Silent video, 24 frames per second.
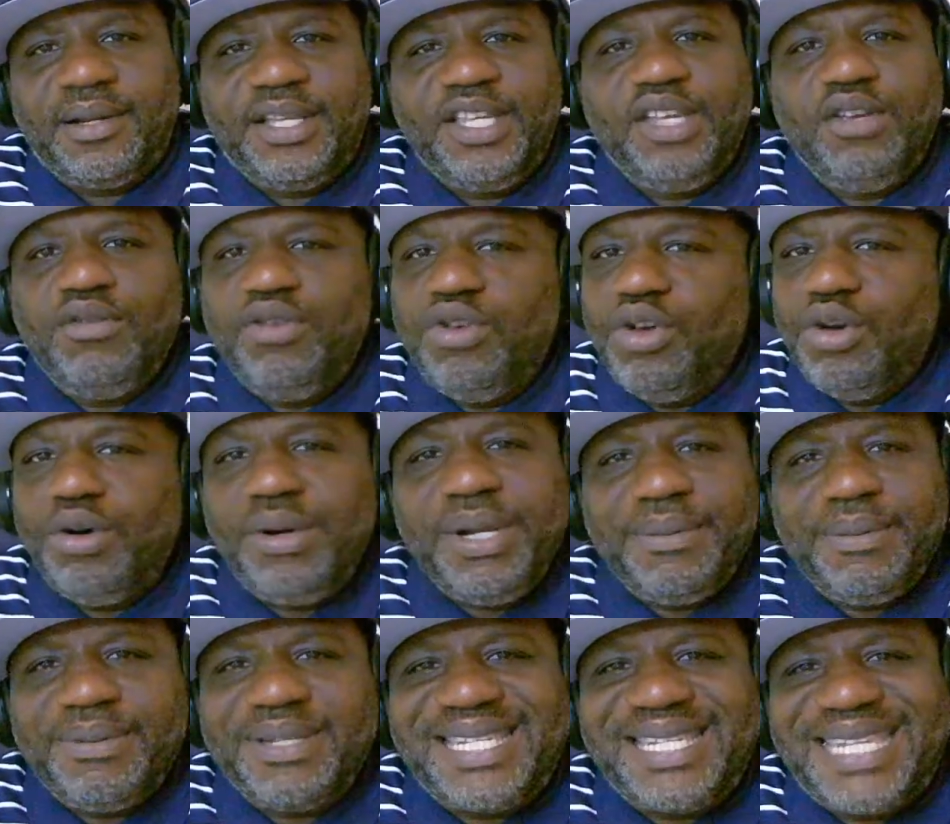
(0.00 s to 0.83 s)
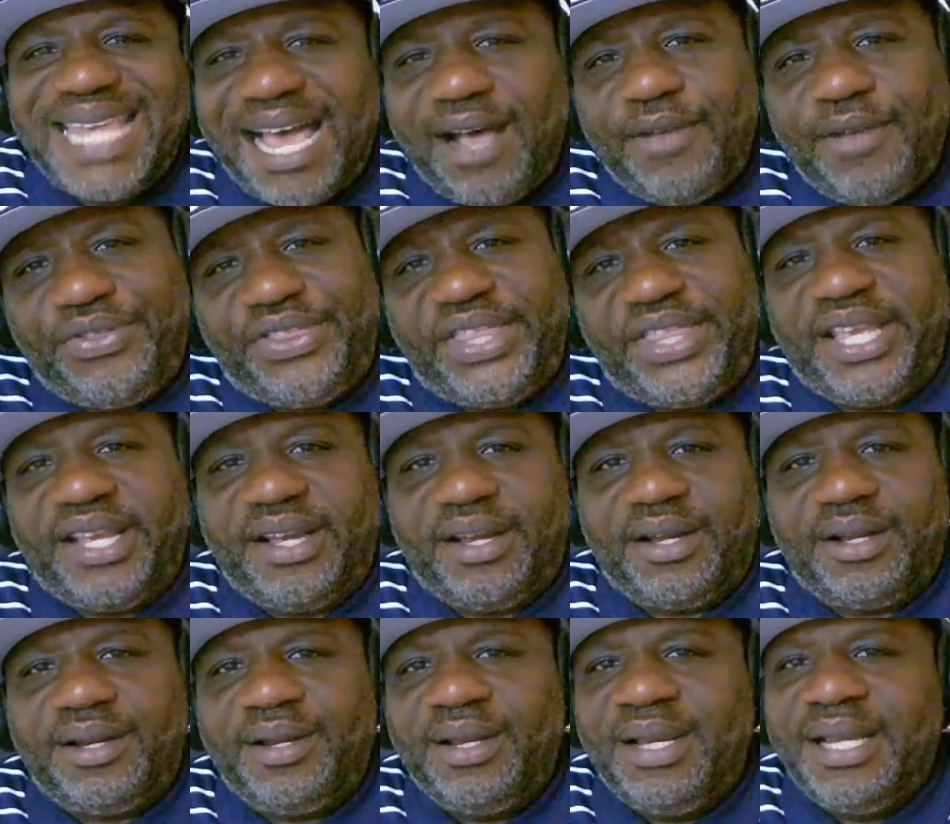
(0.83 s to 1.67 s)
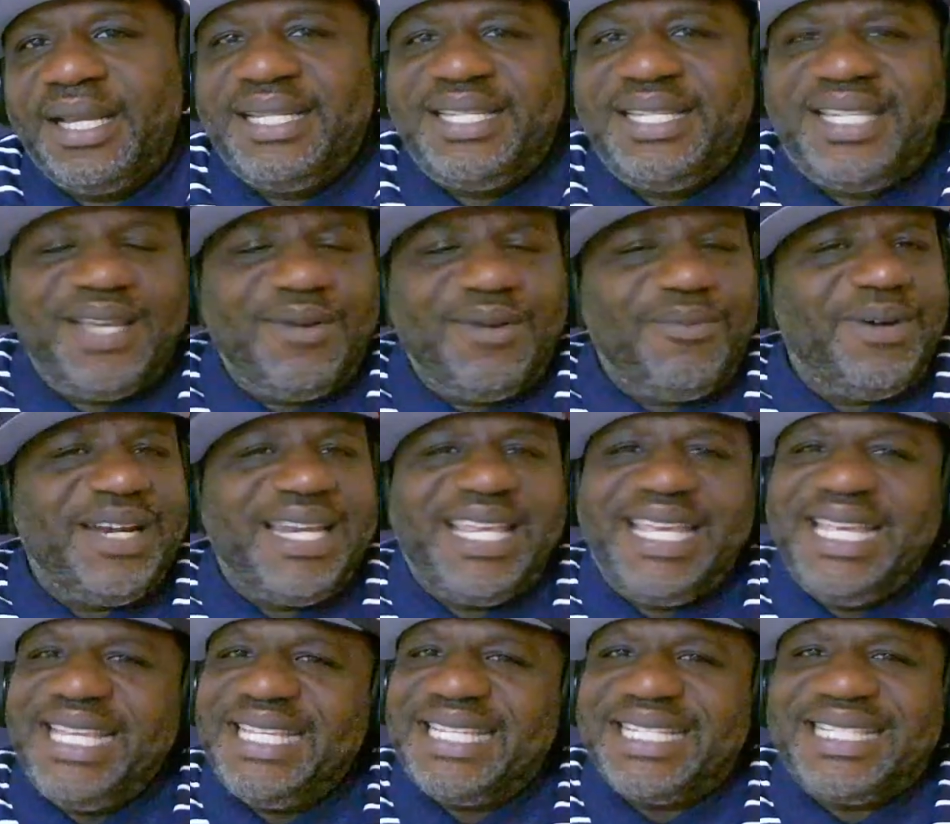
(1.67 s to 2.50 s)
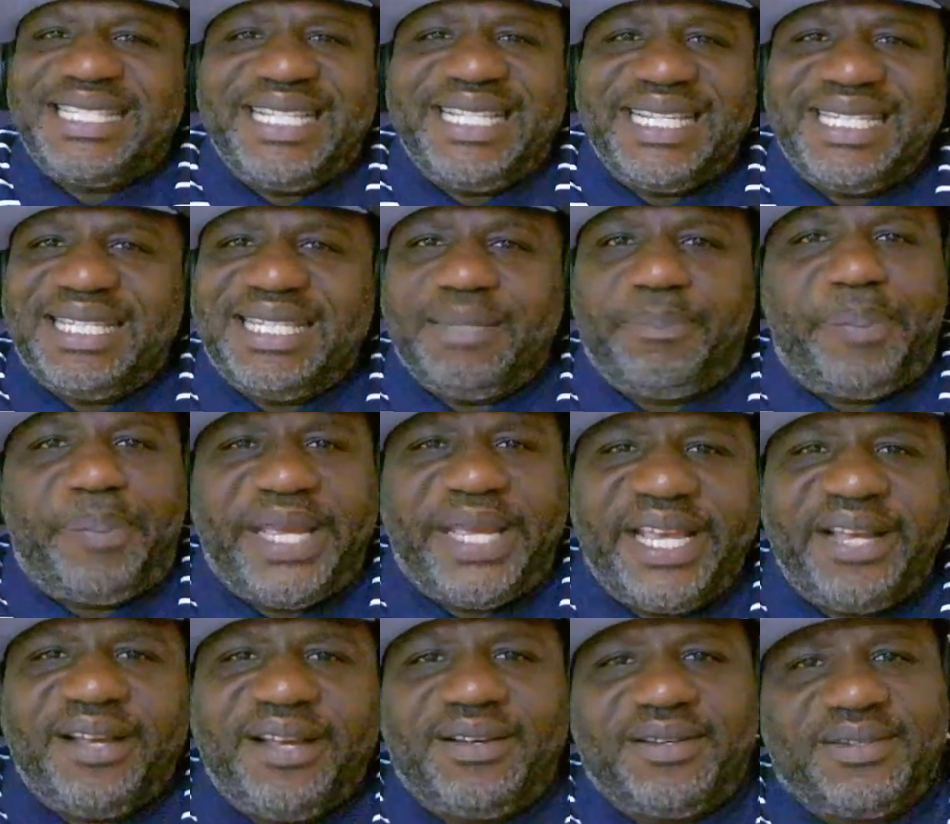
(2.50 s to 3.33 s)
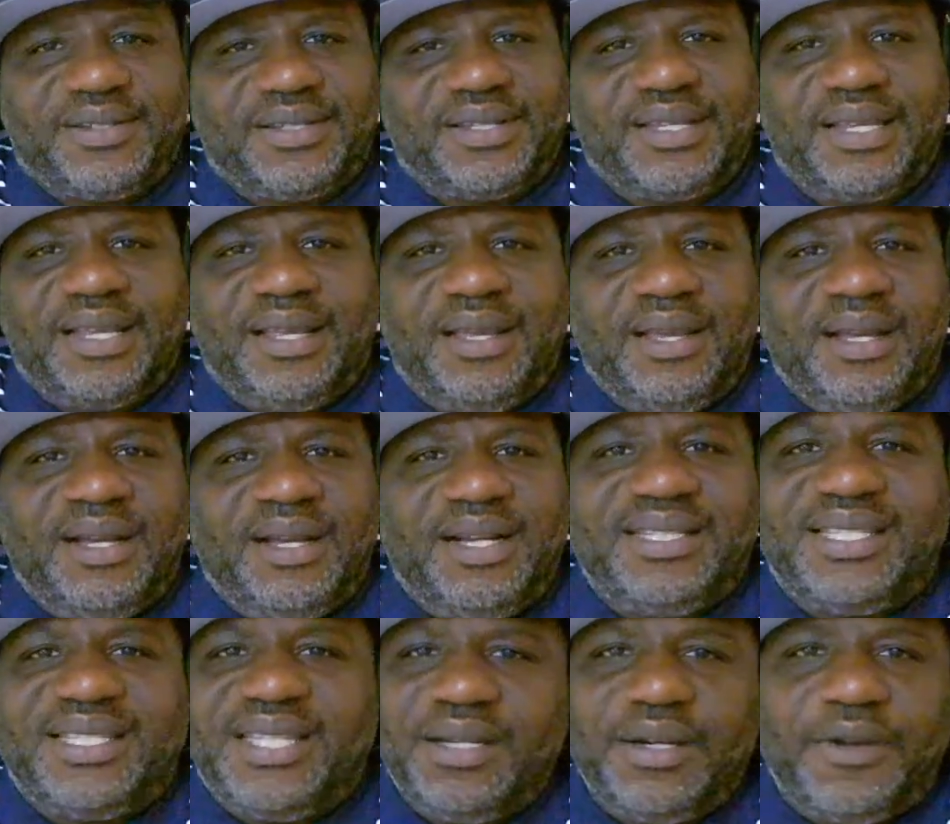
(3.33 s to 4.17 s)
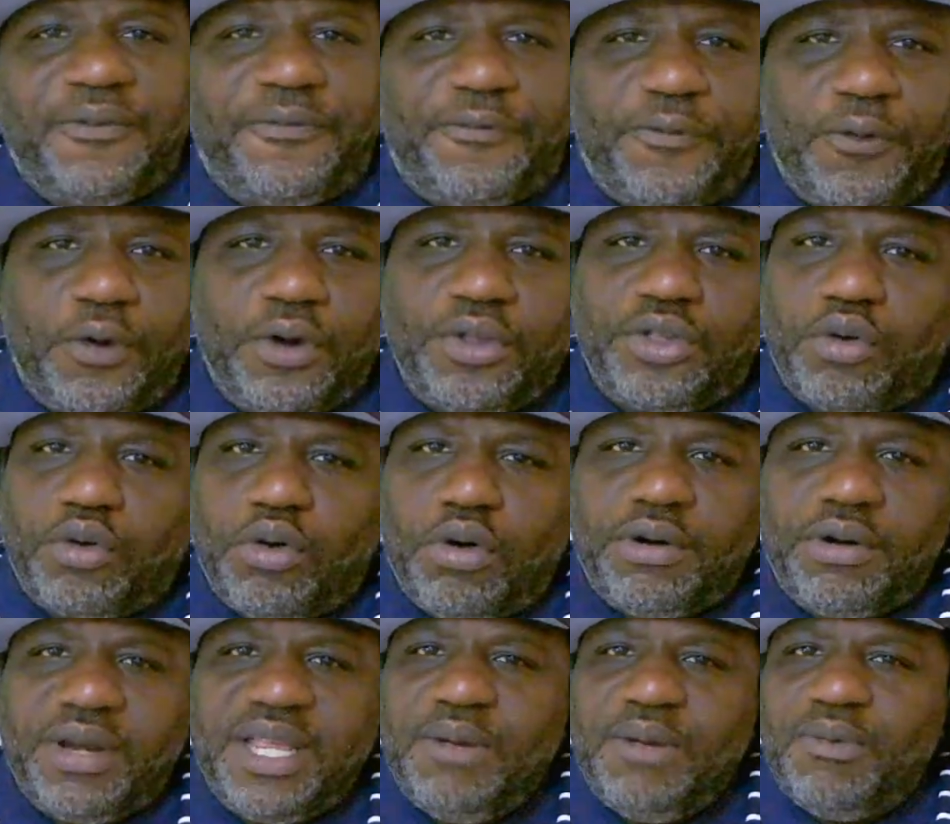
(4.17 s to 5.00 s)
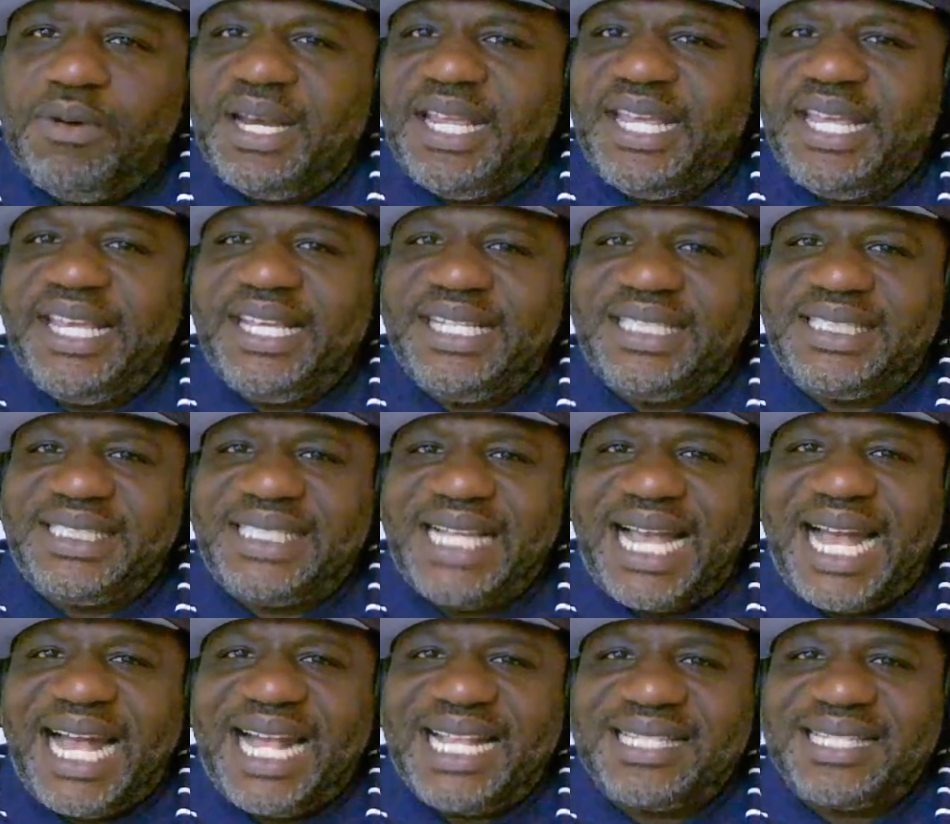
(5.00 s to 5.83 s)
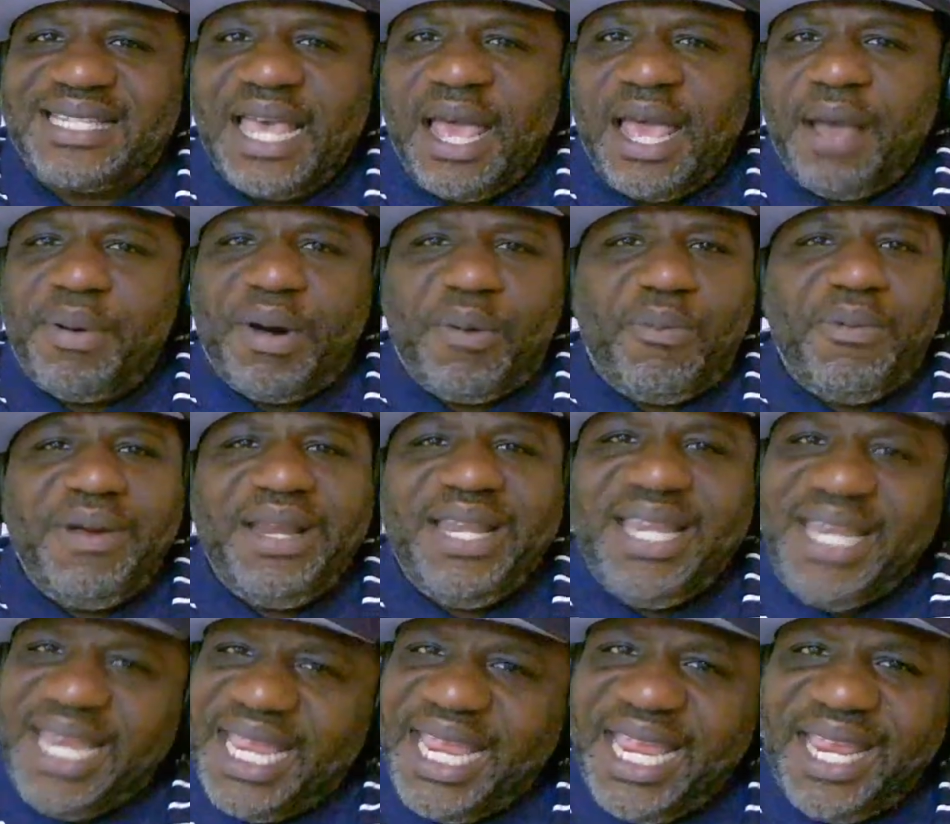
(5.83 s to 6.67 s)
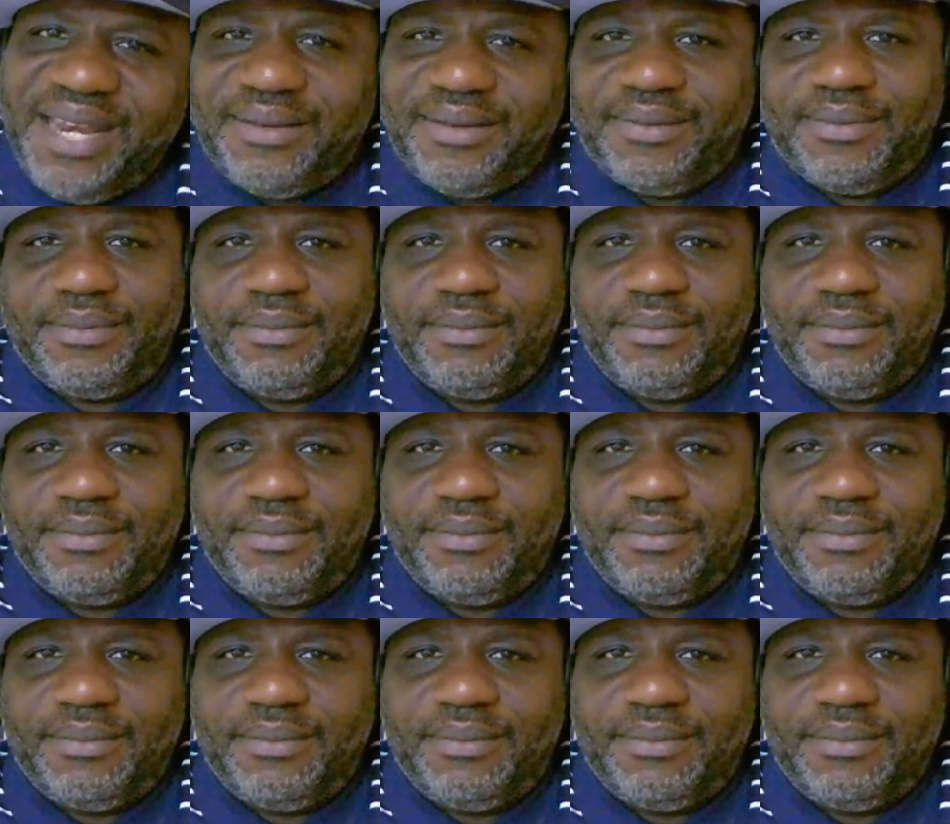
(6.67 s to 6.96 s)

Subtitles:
You knew he was out there. Dinwiddie, he just disappears. Until the fourth quarter, he want to hit shots, but we need him.